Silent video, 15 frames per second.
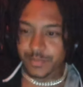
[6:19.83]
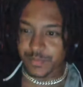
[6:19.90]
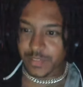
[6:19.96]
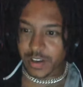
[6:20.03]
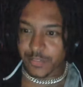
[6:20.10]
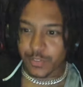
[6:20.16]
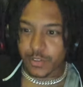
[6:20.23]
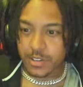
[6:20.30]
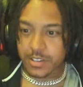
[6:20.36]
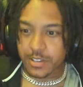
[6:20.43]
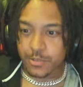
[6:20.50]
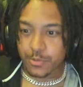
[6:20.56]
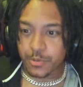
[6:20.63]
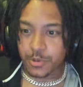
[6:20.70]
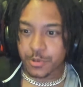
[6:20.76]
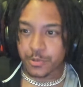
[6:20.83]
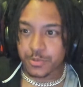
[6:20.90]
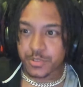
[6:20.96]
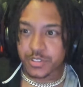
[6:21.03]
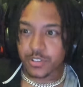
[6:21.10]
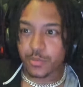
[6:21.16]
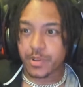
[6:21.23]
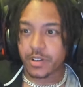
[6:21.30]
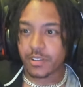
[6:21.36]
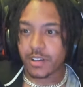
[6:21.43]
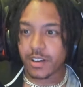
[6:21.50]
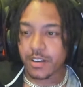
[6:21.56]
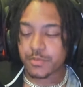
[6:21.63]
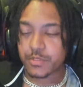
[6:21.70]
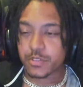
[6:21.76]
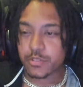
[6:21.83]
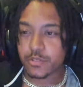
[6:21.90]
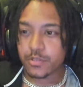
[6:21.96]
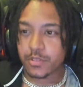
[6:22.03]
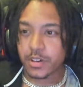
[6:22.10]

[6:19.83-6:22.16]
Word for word: I feel like they will still be alive too,